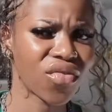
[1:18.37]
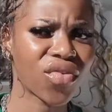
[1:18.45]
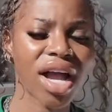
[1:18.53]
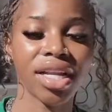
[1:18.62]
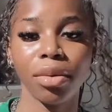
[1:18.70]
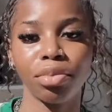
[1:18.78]

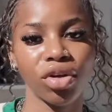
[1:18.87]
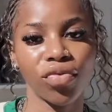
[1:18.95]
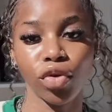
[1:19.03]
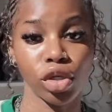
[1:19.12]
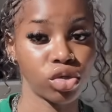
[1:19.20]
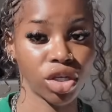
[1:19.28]
find a
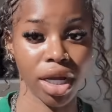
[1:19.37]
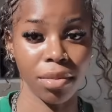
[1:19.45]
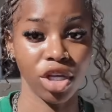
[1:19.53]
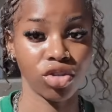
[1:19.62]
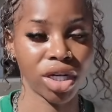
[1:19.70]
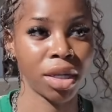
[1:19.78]
beautiful username,
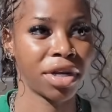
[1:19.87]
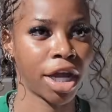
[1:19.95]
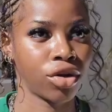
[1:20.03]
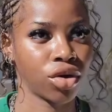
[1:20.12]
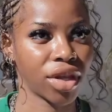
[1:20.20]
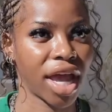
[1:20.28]
a username that
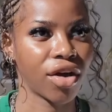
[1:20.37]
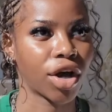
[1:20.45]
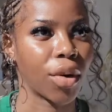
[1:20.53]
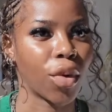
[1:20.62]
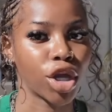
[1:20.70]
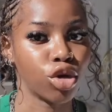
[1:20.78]
you know that
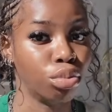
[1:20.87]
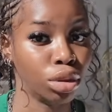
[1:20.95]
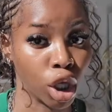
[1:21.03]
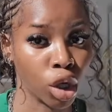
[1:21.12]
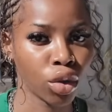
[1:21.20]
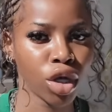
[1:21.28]
okay, when you
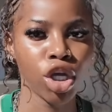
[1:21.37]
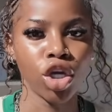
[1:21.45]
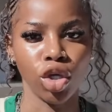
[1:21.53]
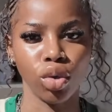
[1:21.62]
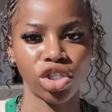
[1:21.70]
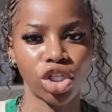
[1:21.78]
blow,
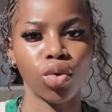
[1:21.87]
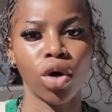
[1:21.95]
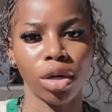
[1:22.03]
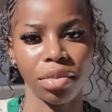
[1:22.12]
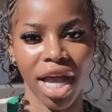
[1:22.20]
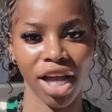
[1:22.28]
you still
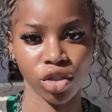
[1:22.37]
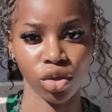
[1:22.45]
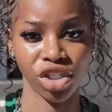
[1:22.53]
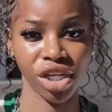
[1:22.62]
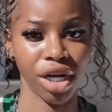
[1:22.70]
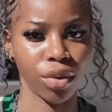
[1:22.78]
want to be
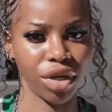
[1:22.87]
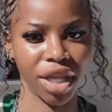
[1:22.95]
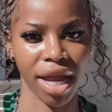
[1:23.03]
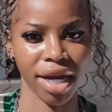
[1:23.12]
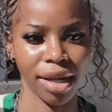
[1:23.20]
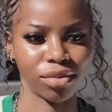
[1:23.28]
associated with
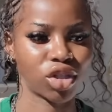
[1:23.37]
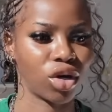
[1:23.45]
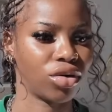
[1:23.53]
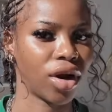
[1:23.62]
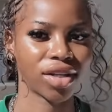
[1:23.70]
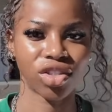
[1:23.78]
that name. So
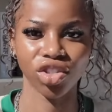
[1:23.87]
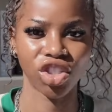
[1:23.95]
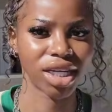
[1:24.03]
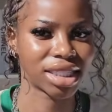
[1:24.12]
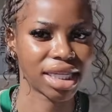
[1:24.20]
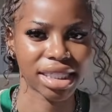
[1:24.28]
not
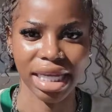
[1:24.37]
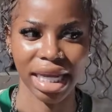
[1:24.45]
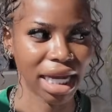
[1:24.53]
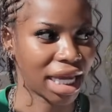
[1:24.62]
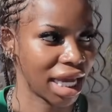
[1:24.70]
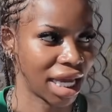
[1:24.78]
just the
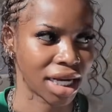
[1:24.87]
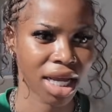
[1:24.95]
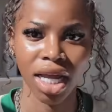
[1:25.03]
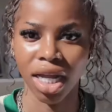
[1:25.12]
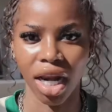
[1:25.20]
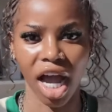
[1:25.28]
skinny kid,
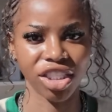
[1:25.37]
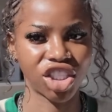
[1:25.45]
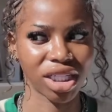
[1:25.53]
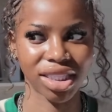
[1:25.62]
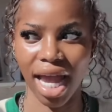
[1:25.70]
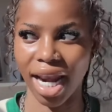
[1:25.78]
not
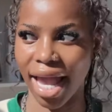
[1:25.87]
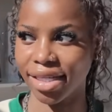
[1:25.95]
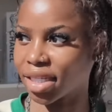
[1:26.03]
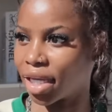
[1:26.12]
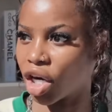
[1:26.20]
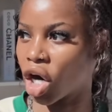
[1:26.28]
just that light
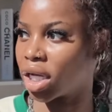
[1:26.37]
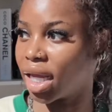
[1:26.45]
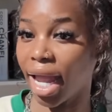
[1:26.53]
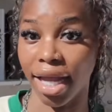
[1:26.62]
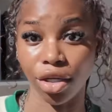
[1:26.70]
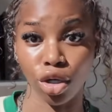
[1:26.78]
skin curly
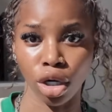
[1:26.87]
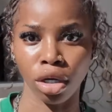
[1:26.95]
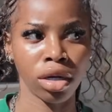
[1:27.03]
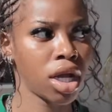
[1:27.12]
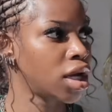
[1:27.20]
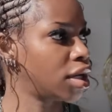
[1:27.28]
head
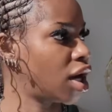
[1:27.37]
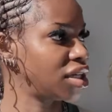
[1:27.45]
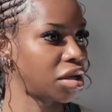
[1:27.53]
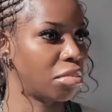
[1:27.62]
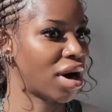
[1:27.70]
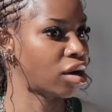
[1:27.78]
girl, not
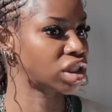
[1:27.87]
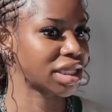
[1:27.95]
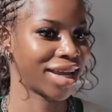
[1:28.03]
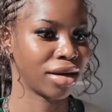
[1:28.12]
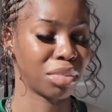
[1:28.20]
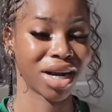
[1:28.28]
the brown
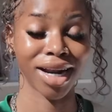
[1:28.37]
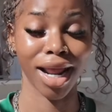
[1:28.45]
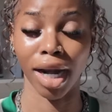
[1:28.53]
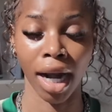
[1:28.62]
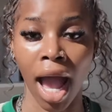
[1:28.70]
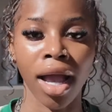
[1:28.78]
skin blah blah
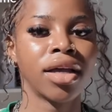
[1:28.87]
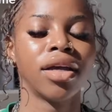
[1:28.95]
blah.